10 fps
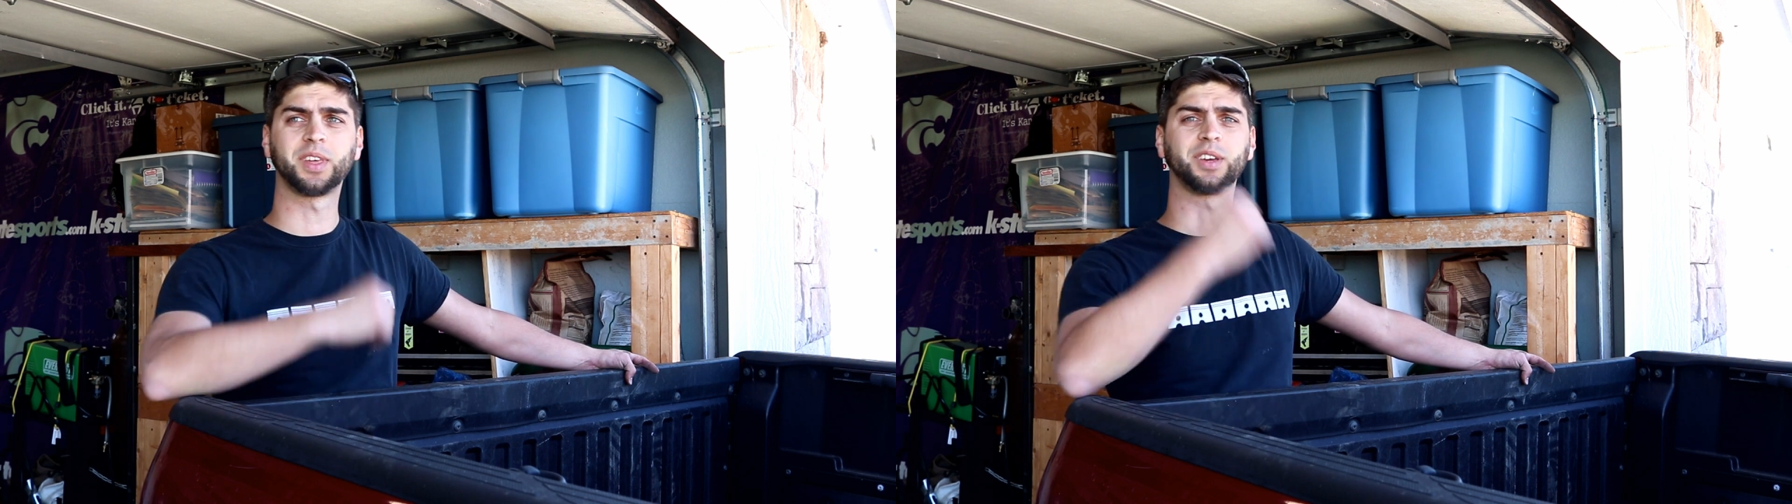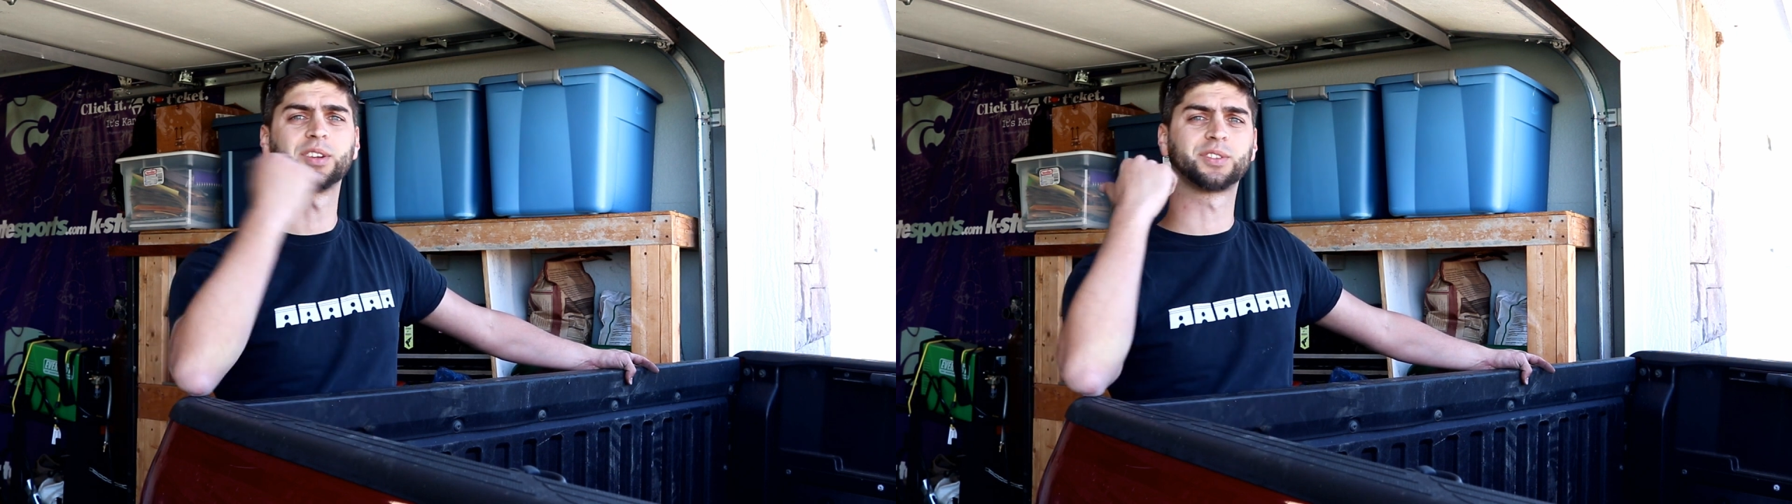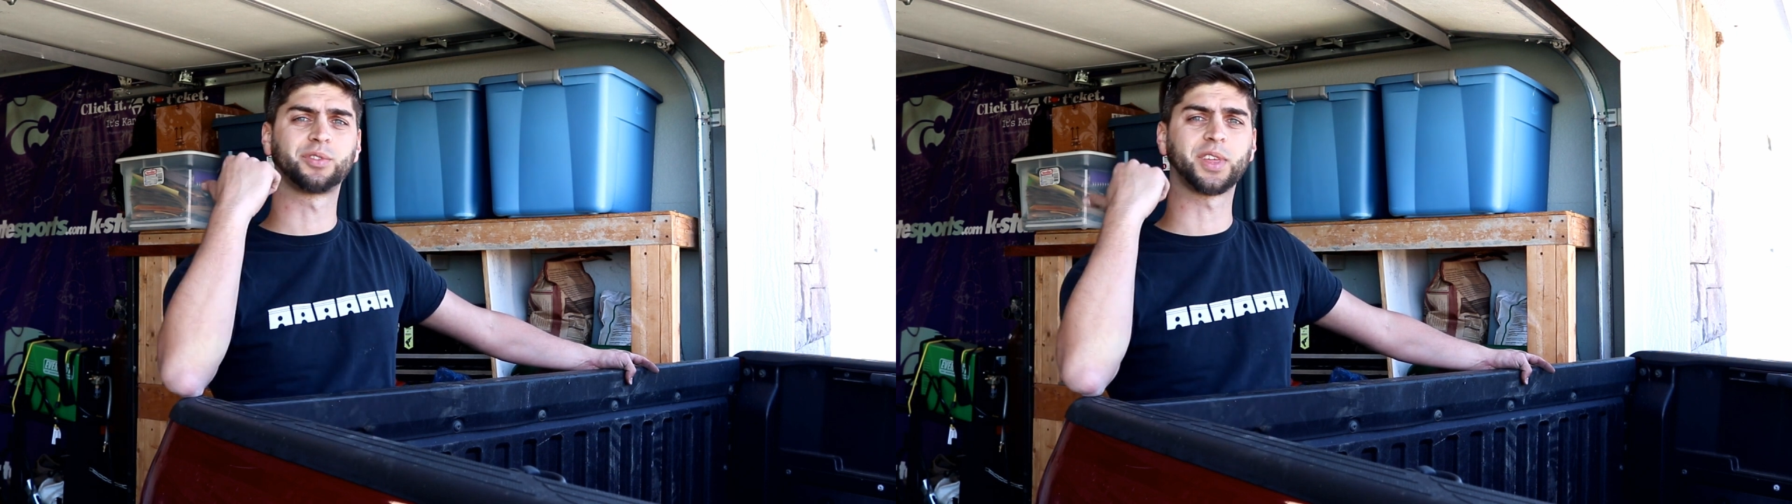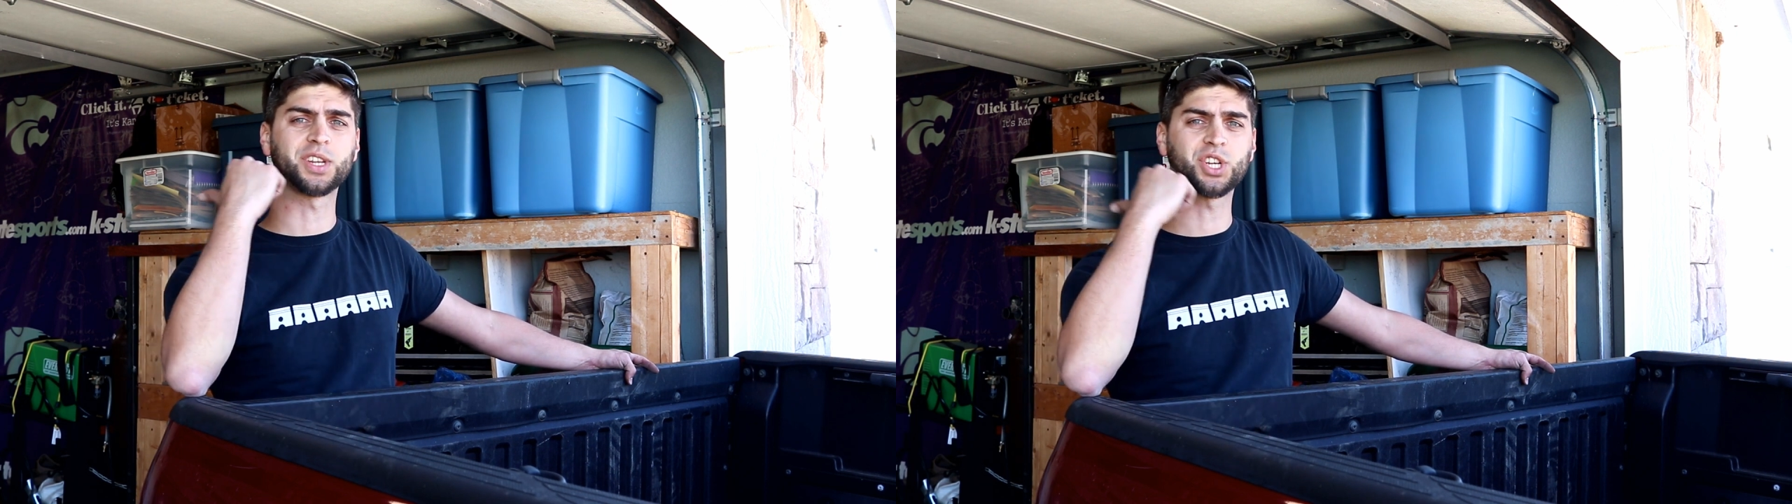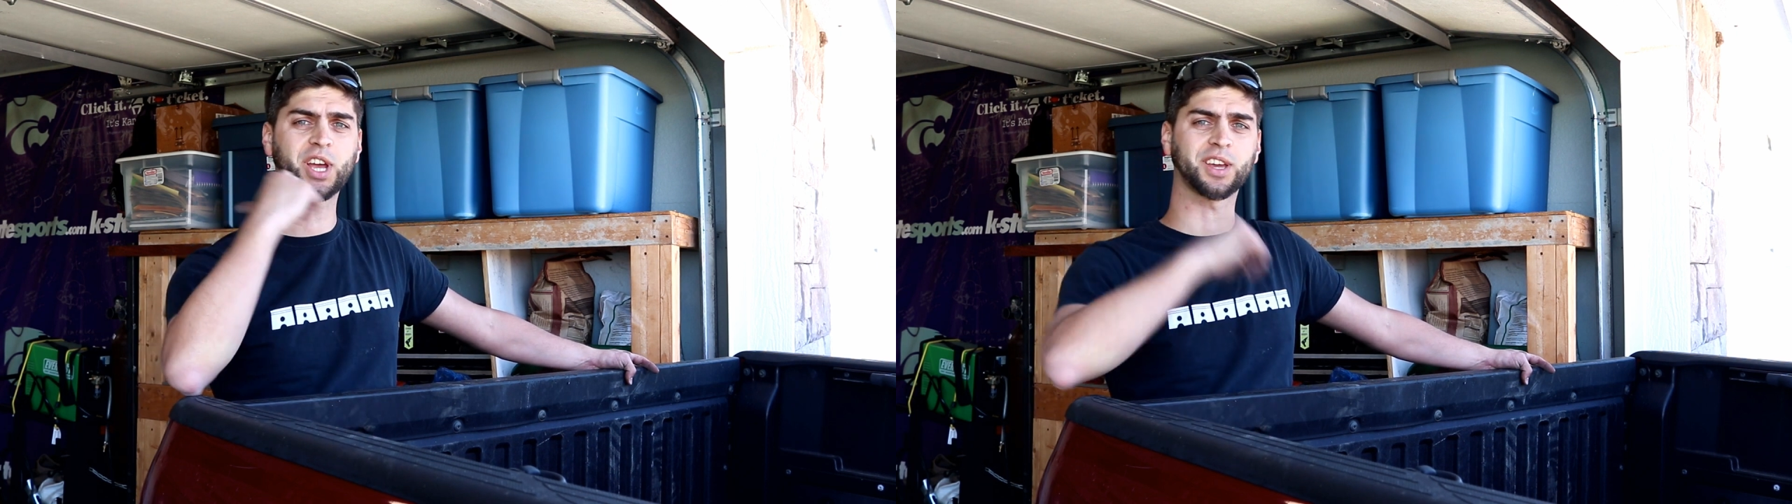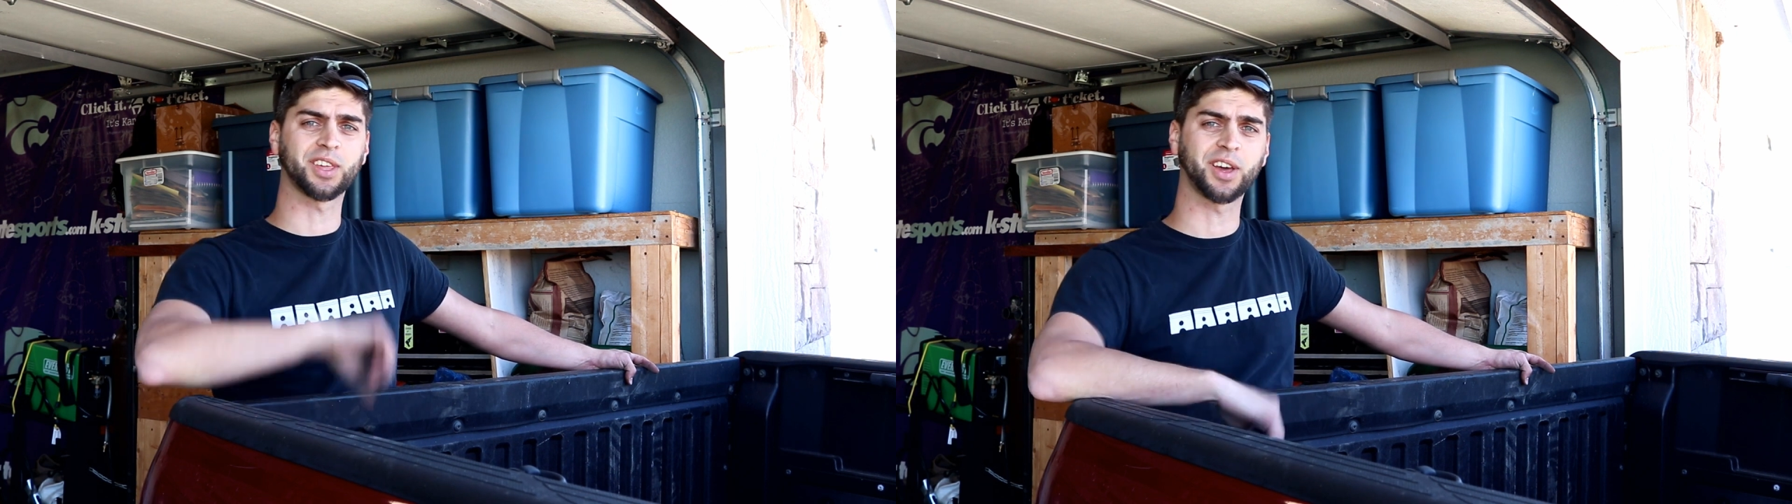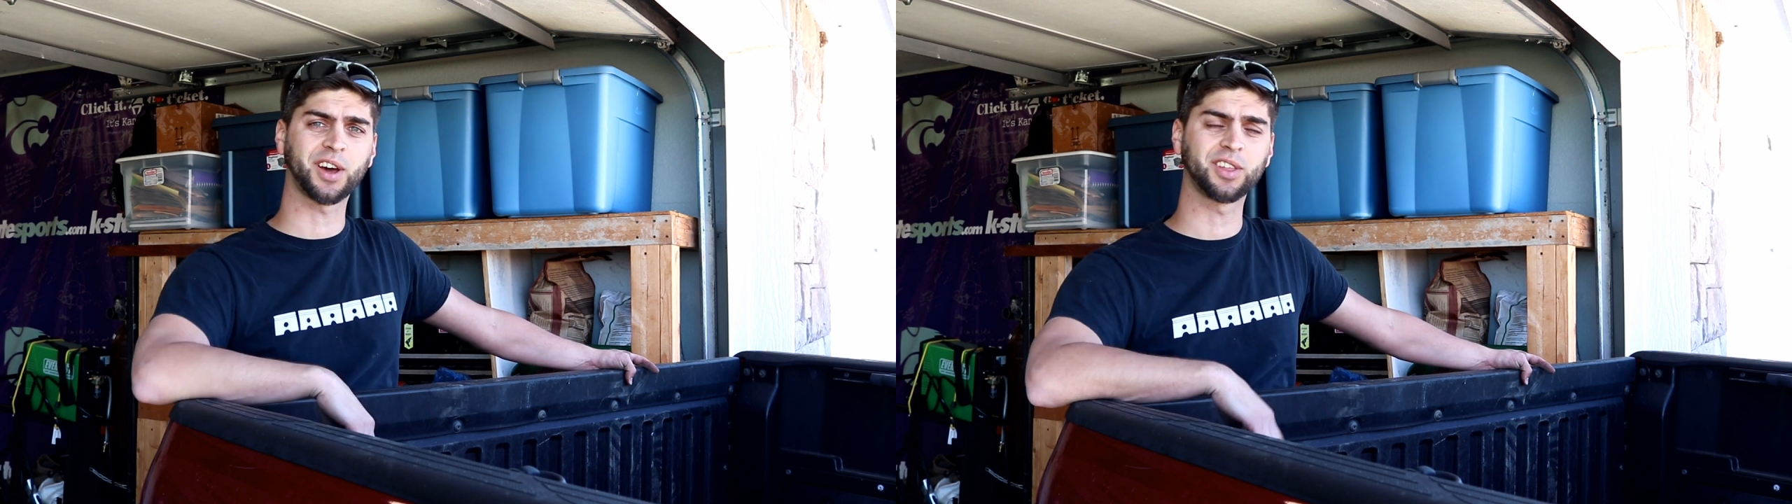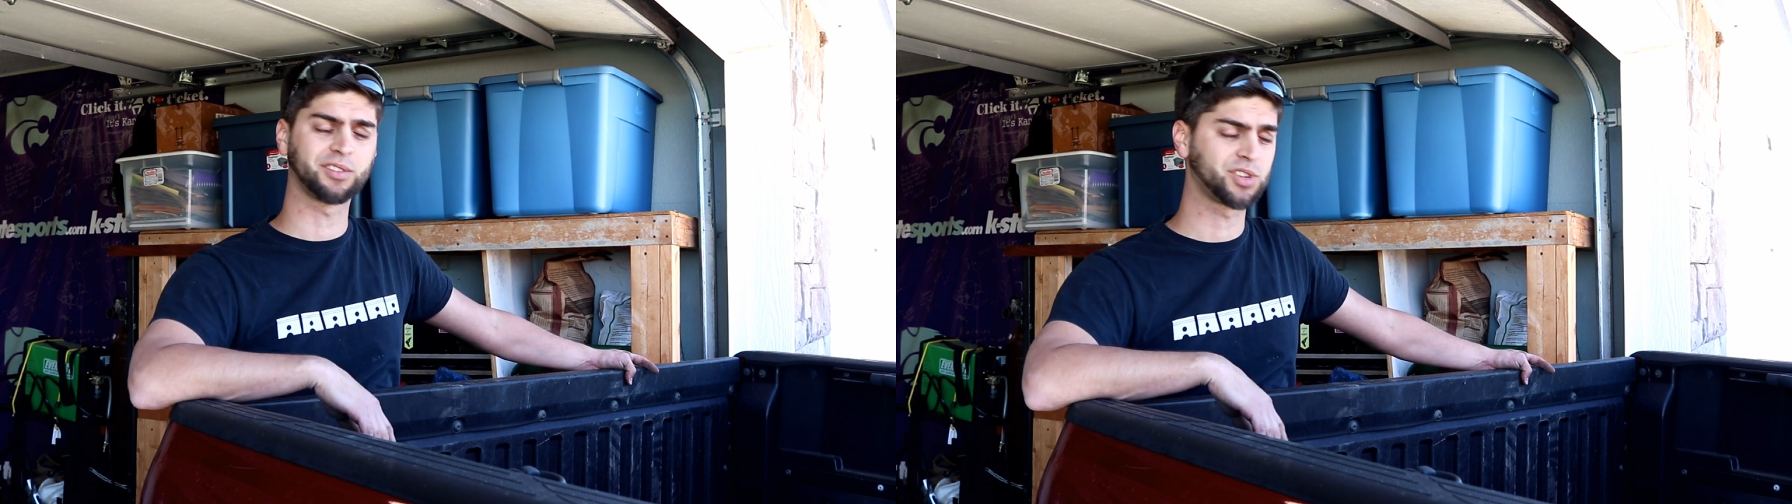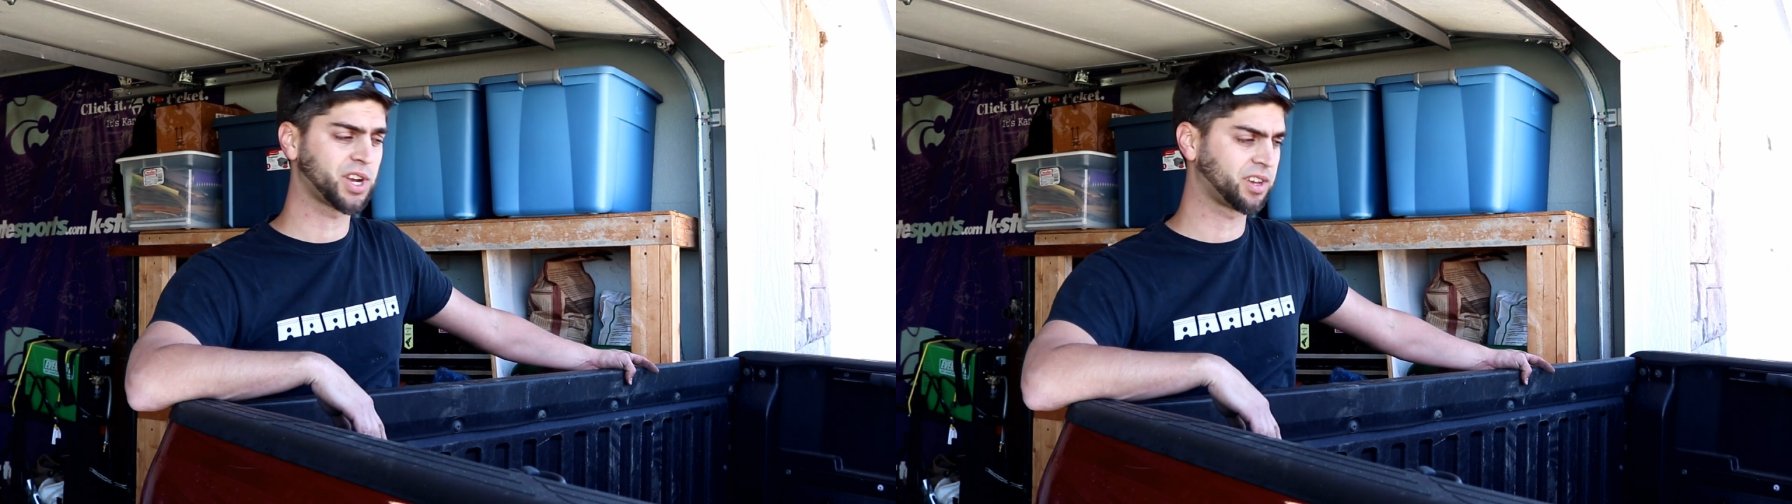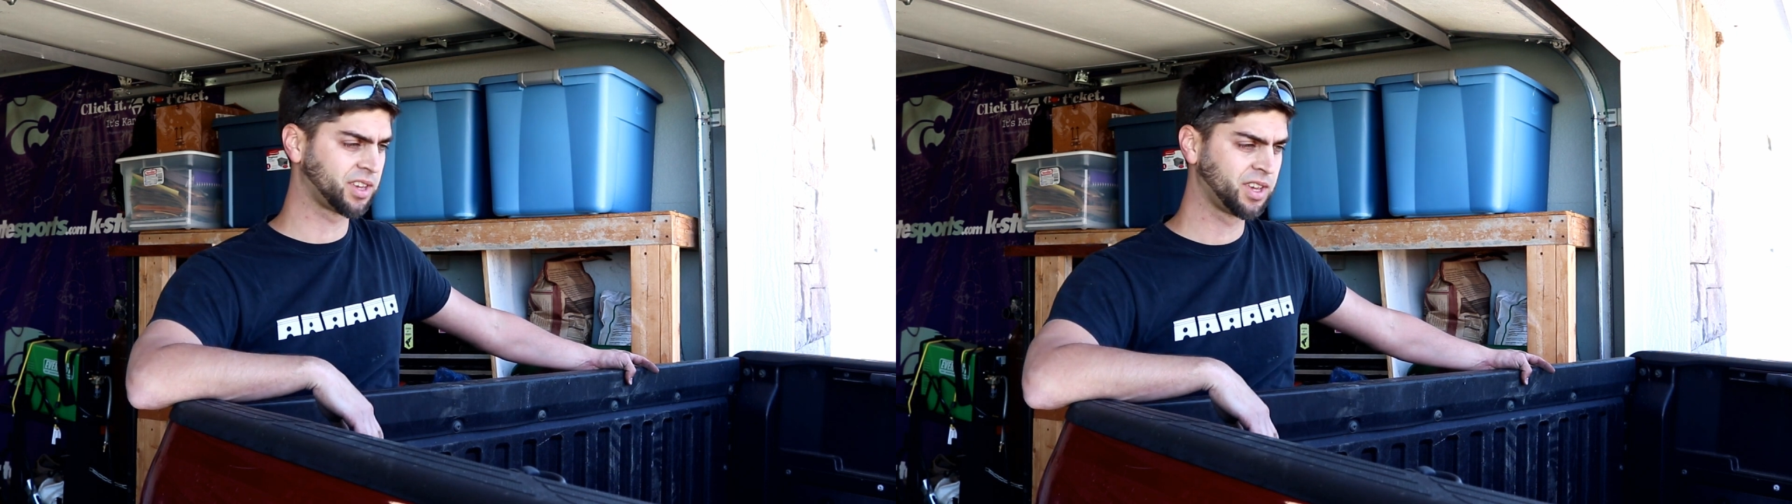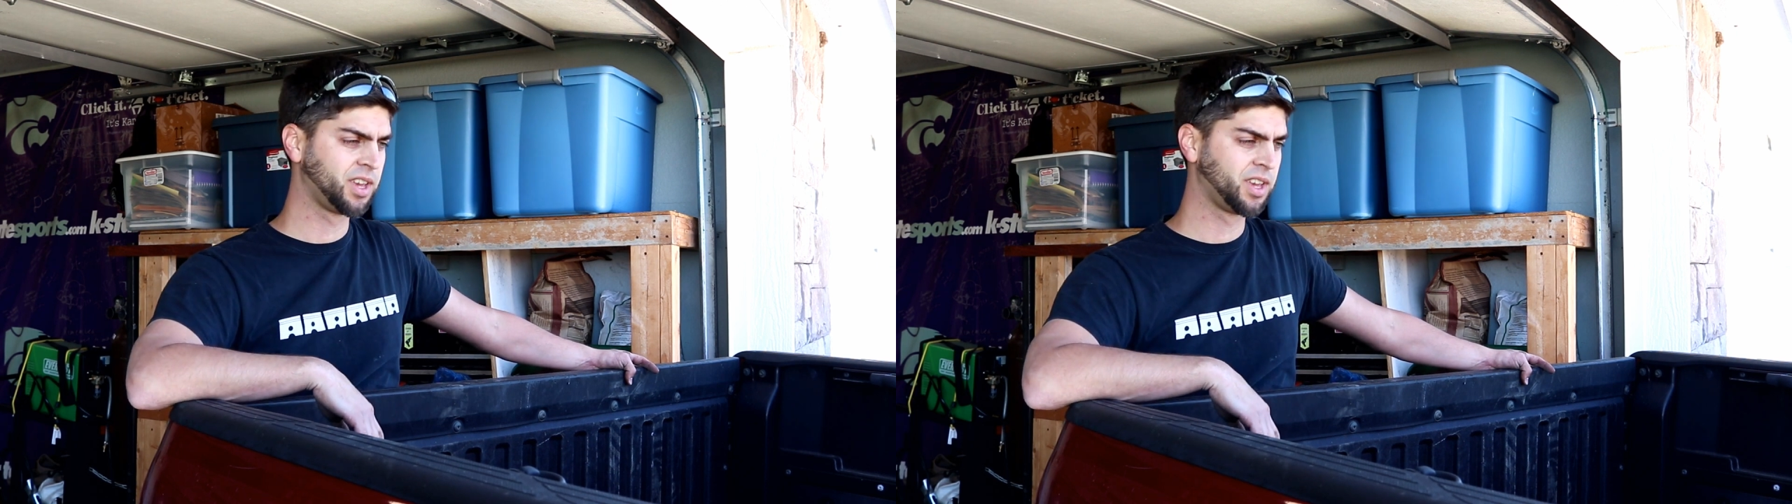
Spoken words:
thank goodness for that jack, that high lift jack.